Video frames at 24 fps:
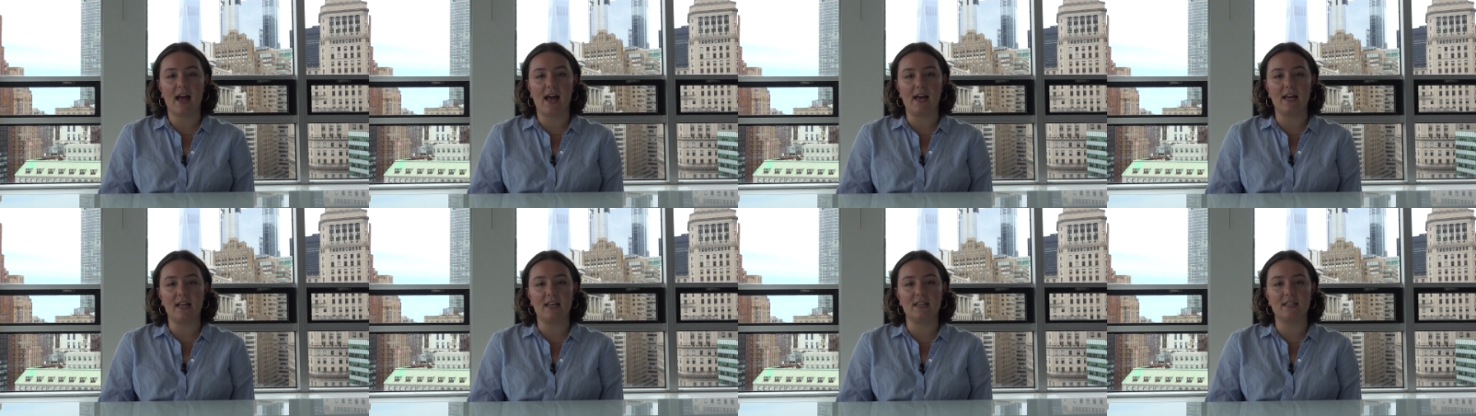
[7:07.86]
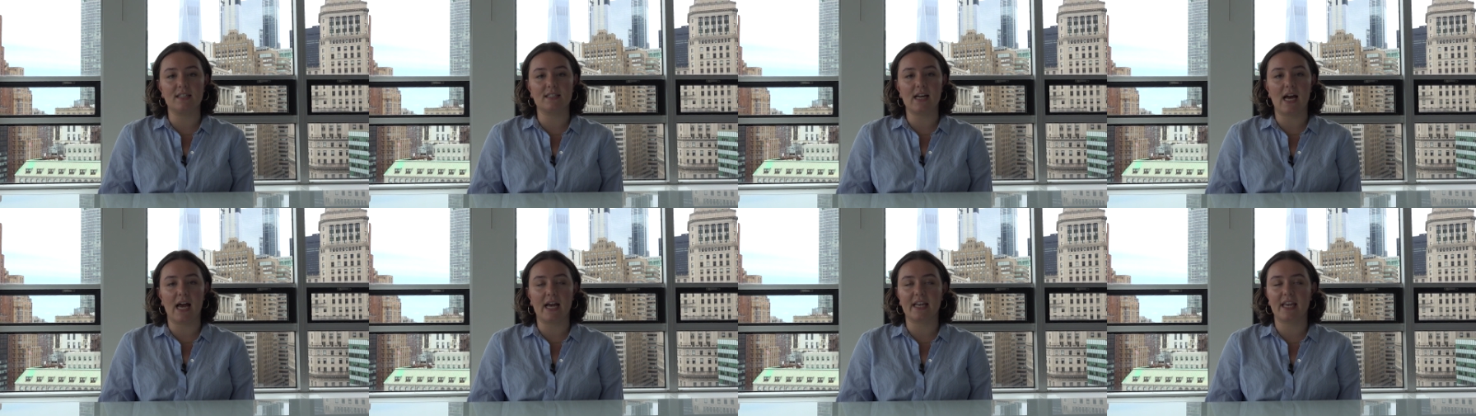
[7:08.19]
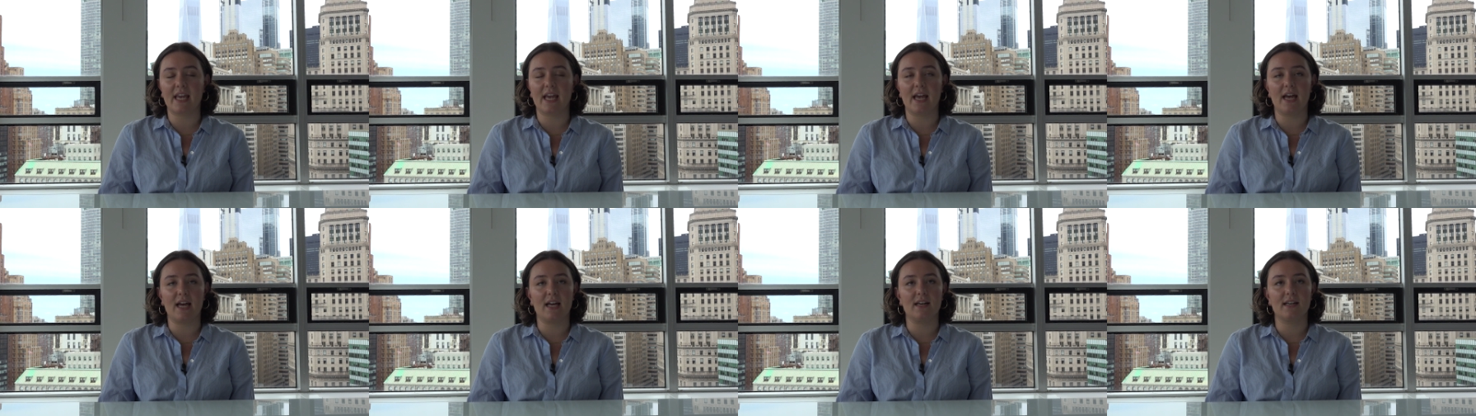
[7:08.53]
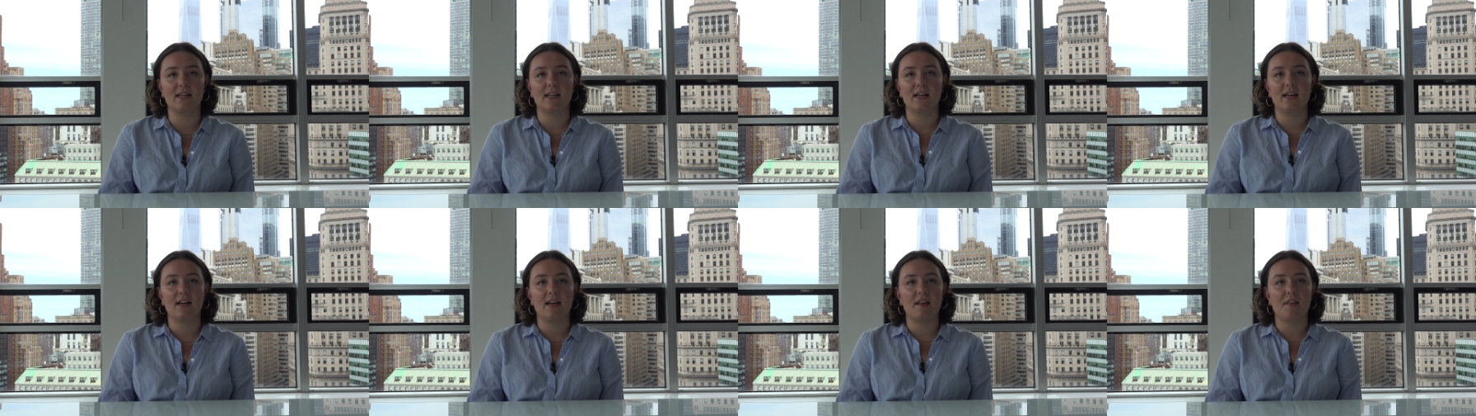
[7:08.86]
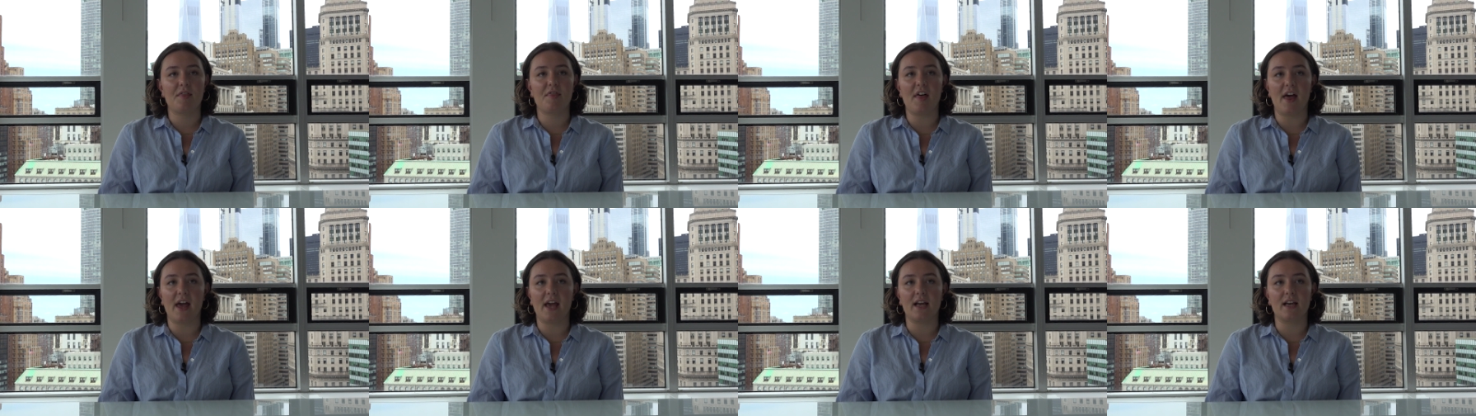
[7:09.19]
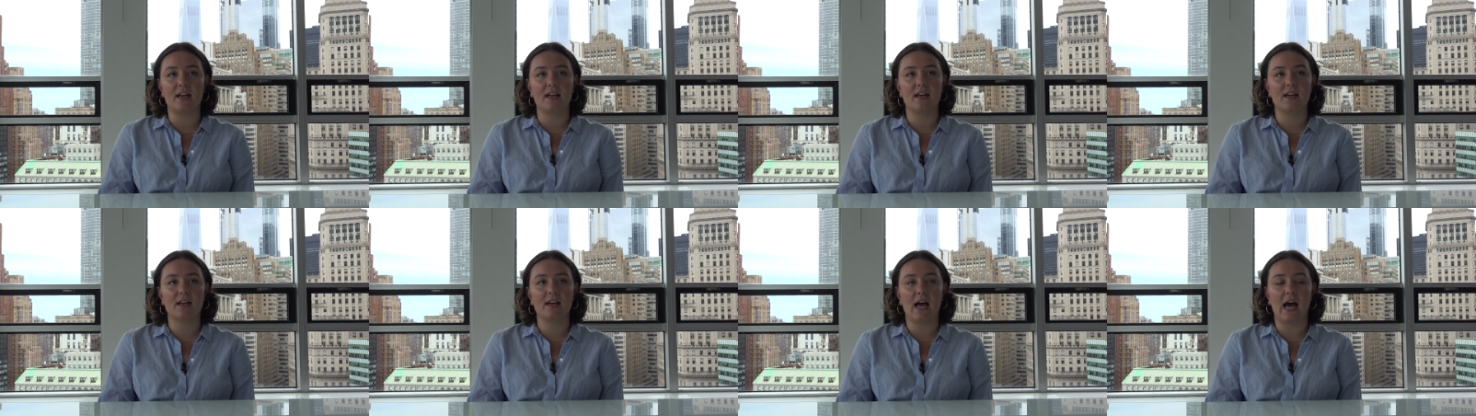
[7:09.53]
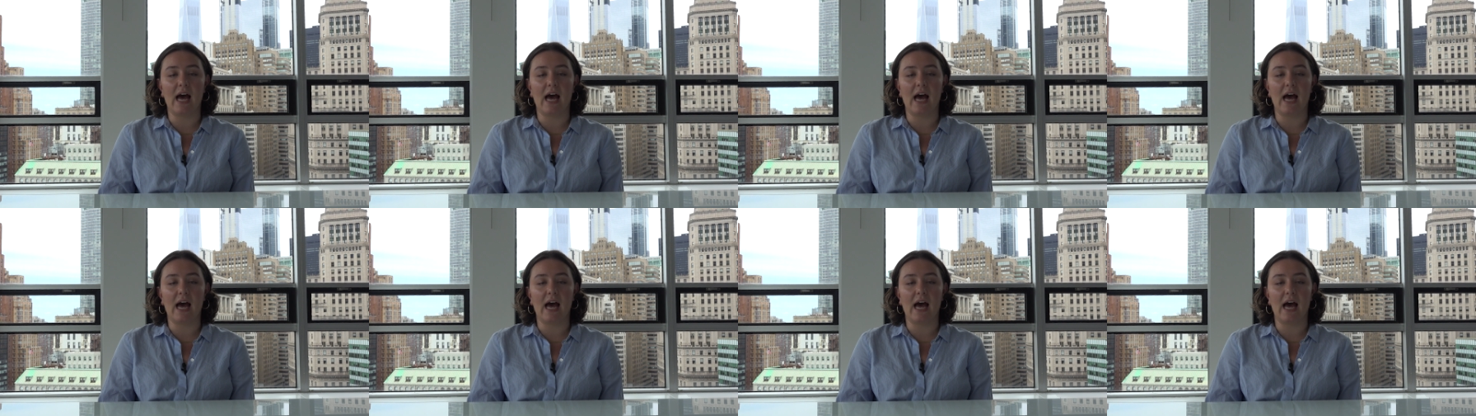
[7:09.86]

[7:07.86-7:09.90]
And I can't thank